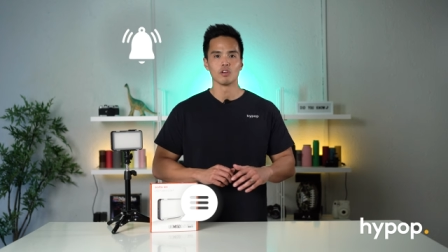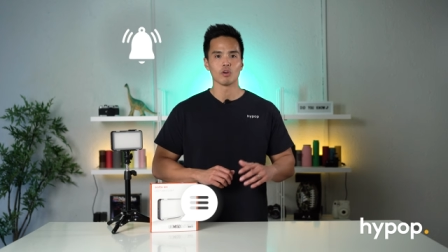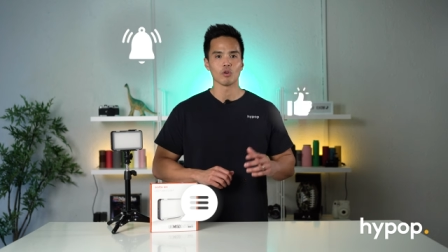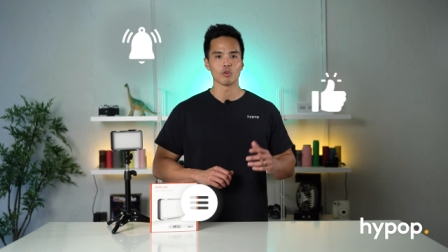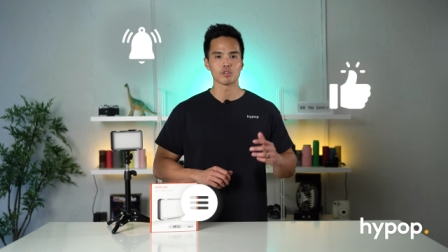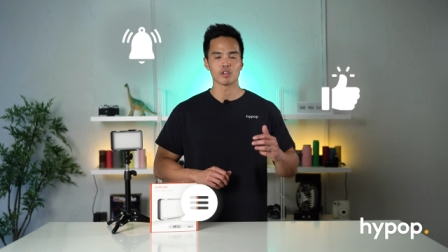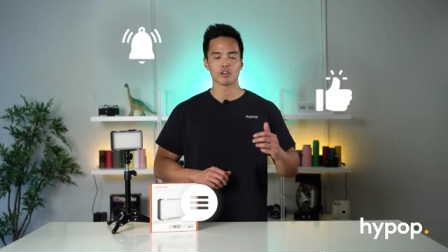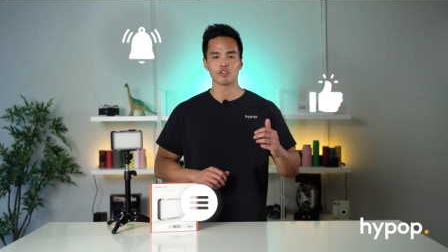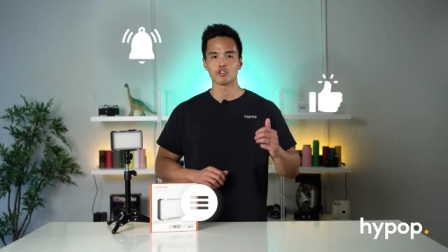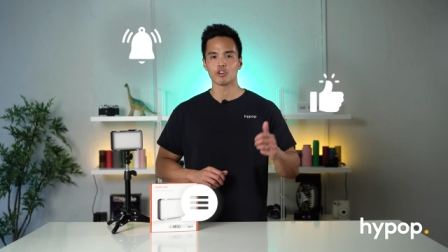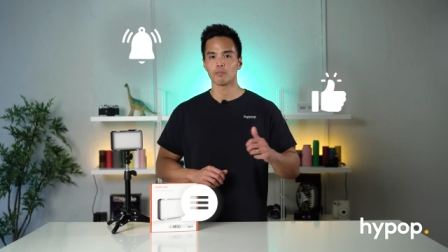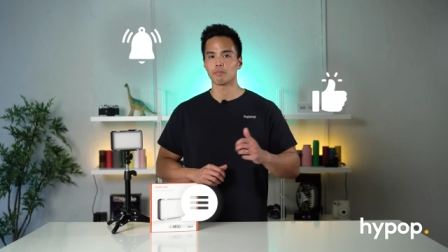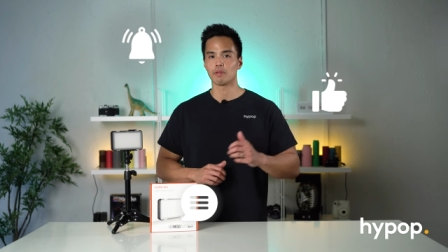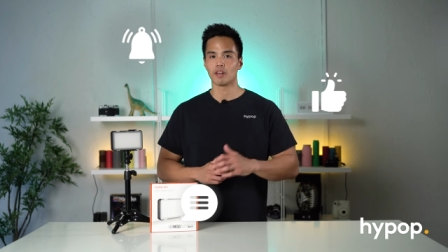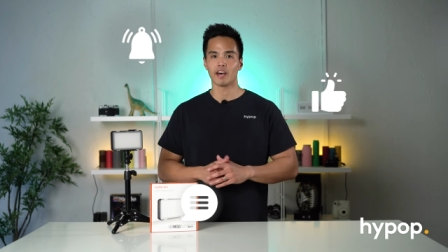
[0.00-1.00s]
also
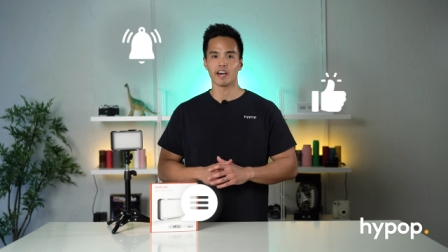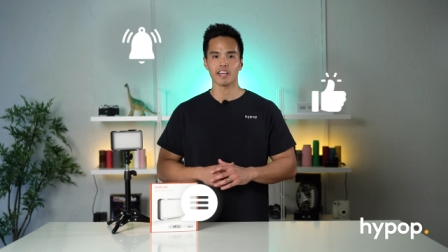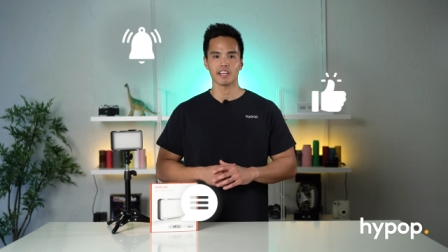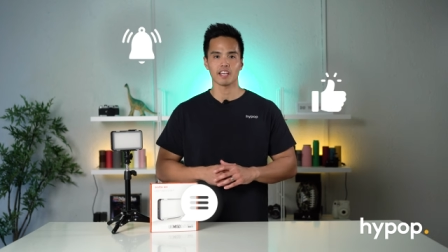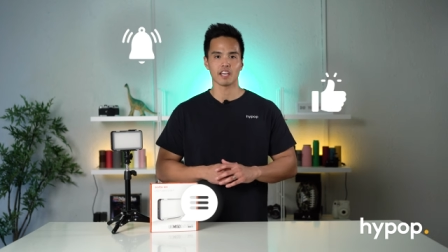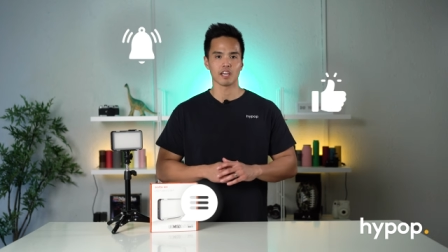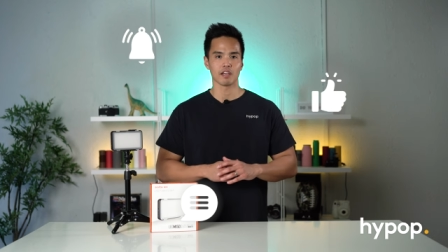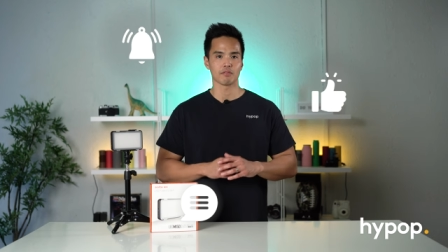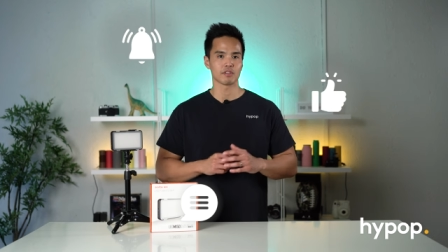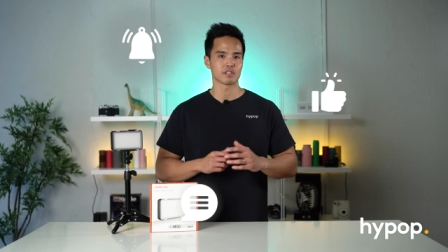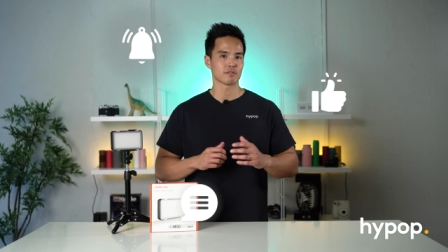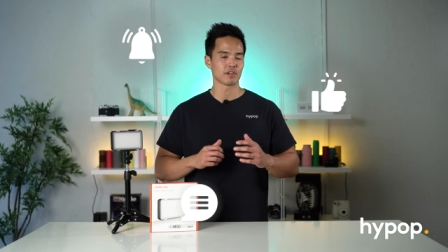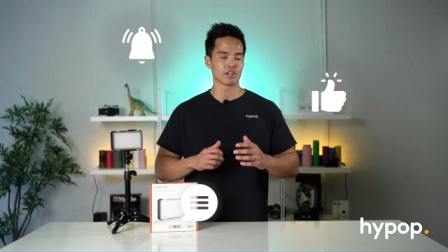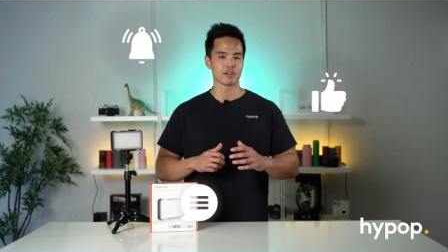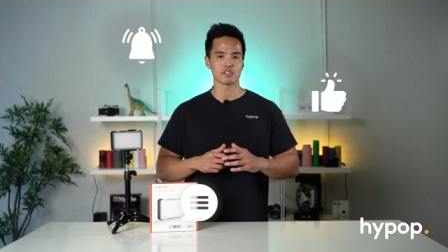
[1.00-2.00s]
drop the like if
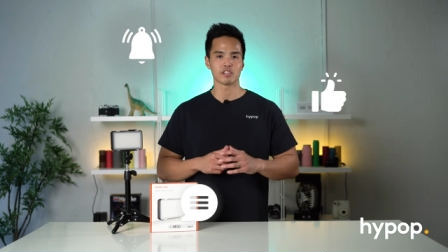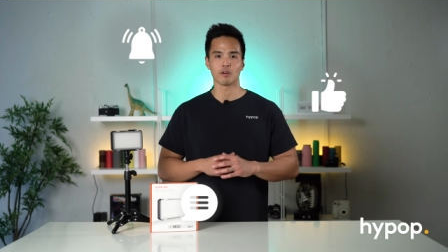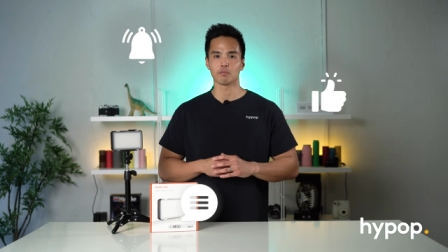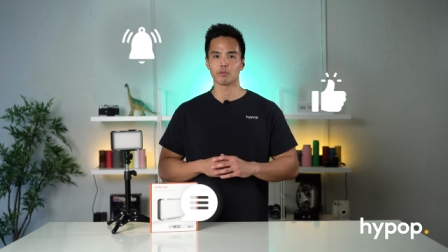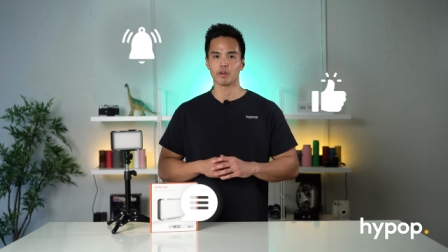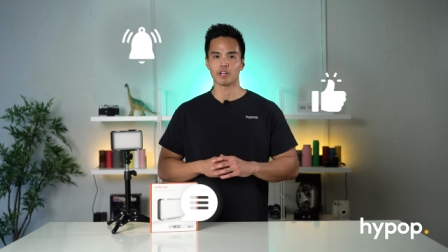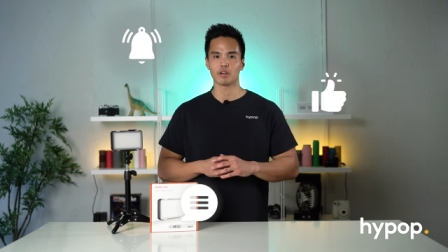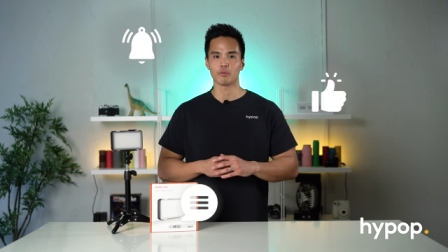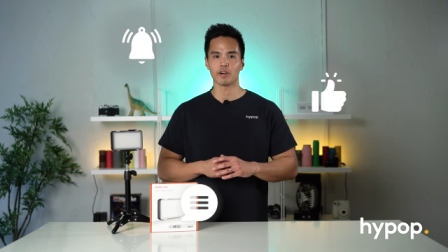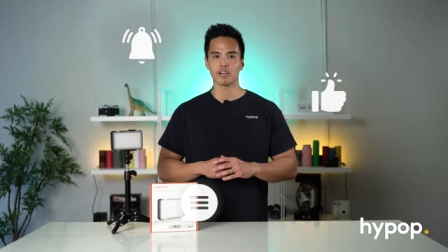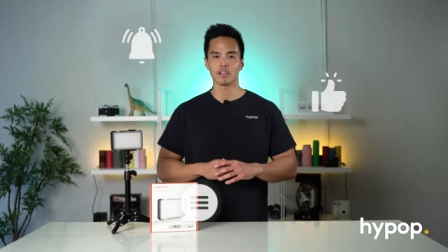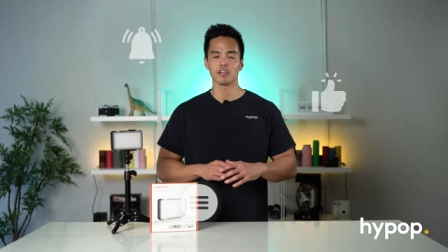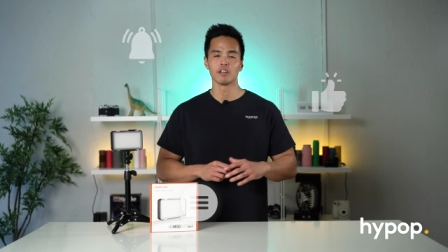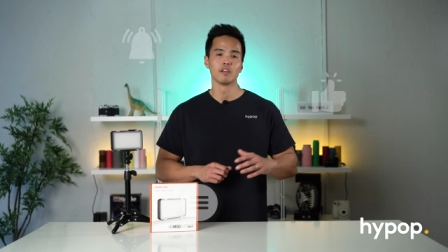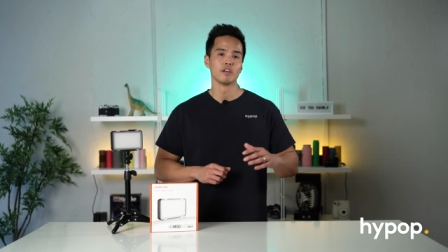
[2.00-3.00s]
this video has helped you in any
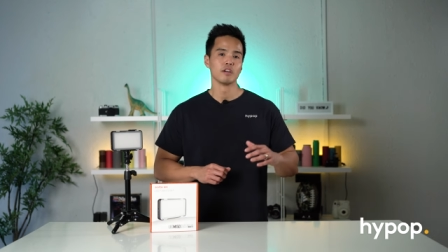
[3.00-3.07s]
way,